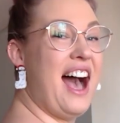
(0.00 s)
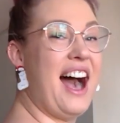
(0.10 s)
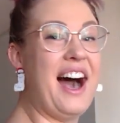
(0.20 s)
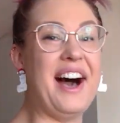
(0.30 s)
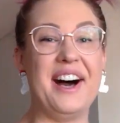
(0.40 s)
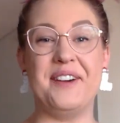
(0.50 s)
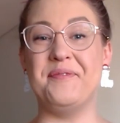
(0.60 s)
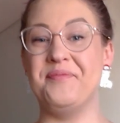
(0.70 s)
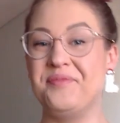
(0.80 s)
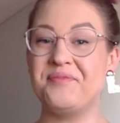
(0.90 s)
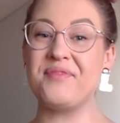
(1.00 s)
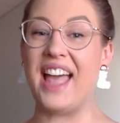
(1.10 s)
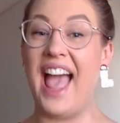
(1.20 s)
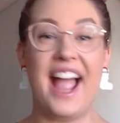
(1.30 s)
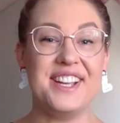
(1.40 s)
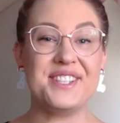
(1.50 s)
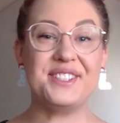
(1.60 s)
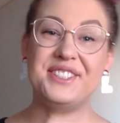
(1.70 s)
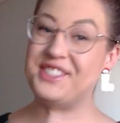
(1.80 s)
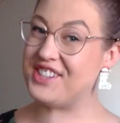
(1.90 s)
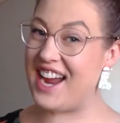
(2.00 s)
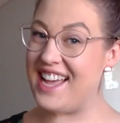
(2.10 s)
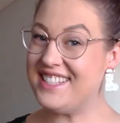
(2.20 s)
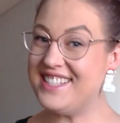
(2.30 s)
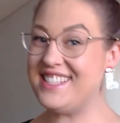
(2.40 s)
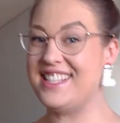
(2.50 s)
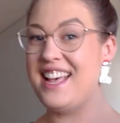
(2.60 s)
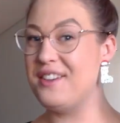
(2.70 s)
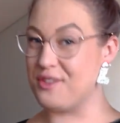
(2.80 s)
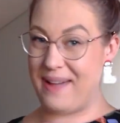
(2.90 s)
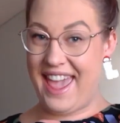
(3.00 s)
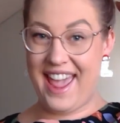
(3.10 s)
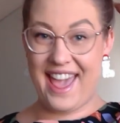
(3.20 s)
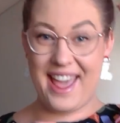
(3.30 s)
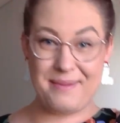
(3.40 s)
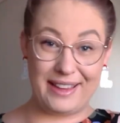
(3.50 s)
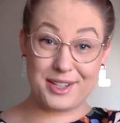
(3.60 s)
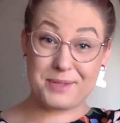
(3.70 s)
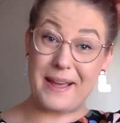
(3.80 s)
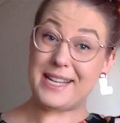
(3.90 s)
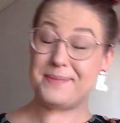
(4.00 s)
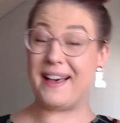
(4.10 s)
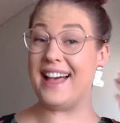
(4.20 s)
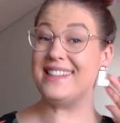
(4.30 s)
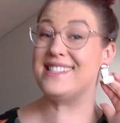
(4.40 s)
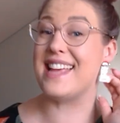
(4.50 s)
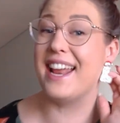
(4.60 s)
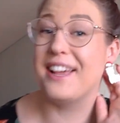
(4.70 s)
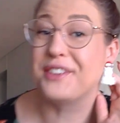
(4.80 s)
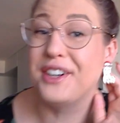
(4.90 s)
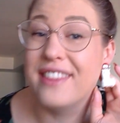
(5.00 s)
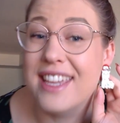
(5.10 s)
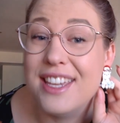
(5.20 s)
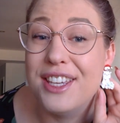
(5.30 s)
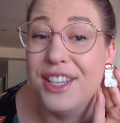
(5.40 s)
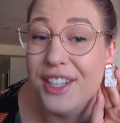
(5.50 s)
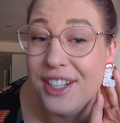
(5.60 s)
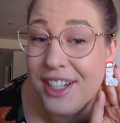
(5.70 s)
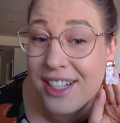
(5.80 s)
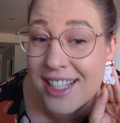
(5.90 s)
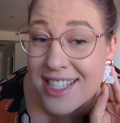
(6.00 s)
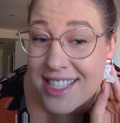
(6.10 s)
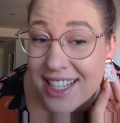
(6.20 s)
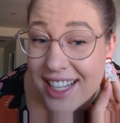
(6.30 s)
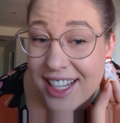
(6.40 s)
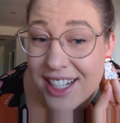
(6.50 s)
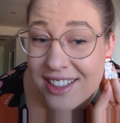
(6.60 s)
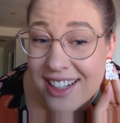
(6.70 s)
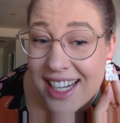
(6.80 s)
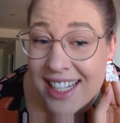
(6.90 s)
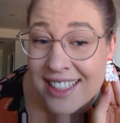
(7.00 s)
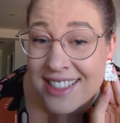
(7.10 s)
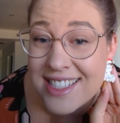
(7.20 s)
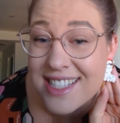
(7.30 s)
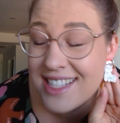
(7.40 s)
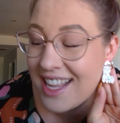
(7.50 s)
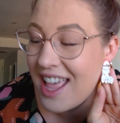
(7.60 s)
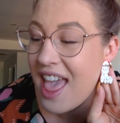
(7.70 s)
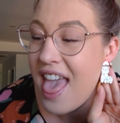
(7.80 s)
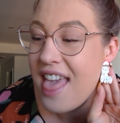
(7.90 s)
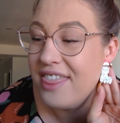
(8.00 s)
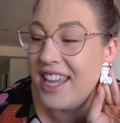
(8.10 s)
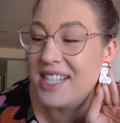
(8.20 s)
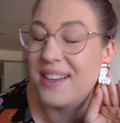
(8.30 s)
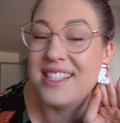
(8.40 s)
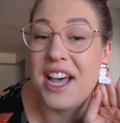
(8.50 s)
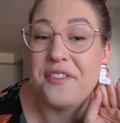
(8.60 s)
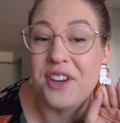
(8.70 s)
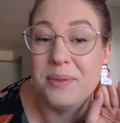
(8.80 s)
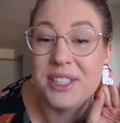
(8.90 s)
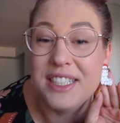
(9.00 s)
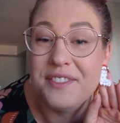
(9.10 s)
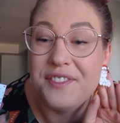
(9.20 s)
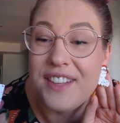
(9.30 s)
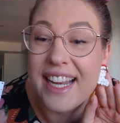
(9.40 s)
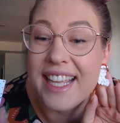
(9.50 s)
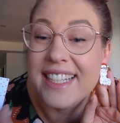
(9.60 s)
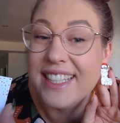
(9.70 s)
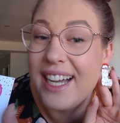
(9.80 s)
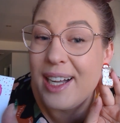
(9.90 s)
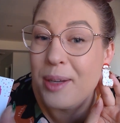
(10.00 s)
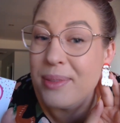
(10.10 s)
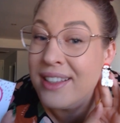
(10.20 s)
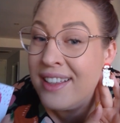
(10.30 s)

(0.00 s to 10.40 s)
um, hazel dress, my hair, my little space buns, and I've got the cutest earrings. These ones are from Confetti Club